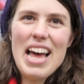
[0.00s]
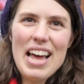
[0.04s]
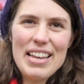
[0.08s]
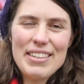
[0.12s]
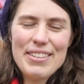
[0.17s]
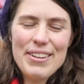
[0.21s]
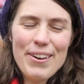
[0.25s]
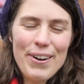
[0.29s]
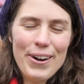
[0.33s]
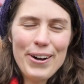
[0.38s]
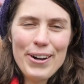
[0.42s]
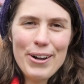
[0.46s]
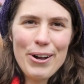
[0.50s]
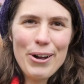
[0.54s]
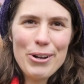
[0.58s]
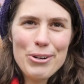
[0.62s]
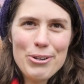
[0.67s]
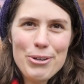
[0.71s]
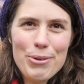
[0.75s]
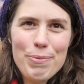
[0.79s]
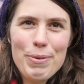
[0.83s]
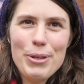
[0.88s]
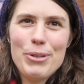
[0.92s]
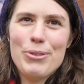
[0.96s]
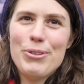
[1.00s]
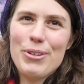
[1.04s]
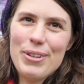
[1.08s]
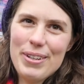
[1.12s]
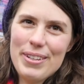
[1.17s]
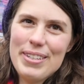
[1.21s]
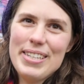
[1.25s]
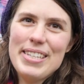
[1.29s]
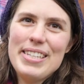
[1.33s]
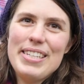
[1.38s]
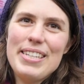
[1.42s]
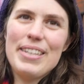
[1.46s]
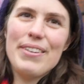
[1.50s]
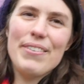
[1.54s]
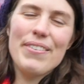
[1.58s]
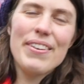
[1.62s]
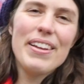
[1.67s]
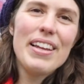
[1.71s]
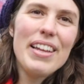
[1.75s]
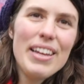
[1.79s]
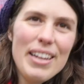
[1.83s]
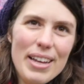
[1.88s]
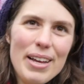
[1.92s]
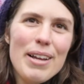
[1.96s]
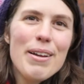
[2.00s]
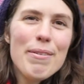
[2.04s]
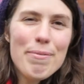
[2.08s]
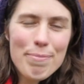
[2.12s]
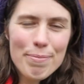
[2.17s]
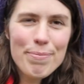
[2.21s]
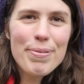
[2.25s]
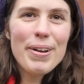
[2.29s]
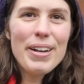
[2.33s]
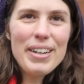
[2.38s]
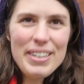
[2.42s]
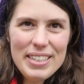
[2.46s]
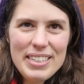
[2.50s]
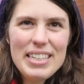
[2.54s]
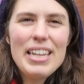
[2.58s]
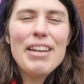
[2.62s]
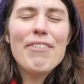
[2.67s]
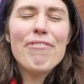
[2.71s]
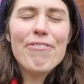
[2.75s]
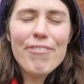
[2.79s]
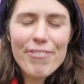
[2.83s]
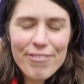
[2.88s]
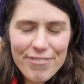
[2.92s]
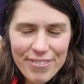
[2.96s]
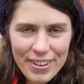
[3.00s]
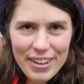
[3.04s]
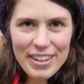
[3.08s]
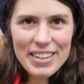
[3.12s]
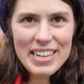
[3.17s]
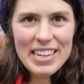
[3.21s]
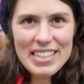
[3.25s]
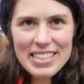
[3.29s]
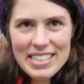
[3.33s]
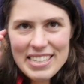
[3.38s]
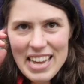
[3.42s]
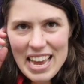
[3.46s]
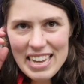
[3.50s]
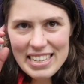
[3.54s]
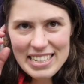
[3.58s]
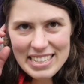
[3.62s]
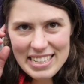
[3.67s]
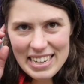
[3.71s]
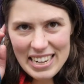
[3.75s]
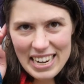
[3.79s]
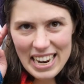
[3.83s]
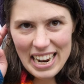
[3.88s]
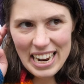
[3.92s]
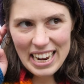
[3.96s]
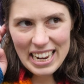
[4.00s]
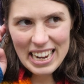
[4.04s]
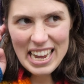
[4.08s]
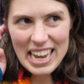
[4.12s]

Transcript: That's our contribution. He fulfilled his destiny. He fulfilled his destiny.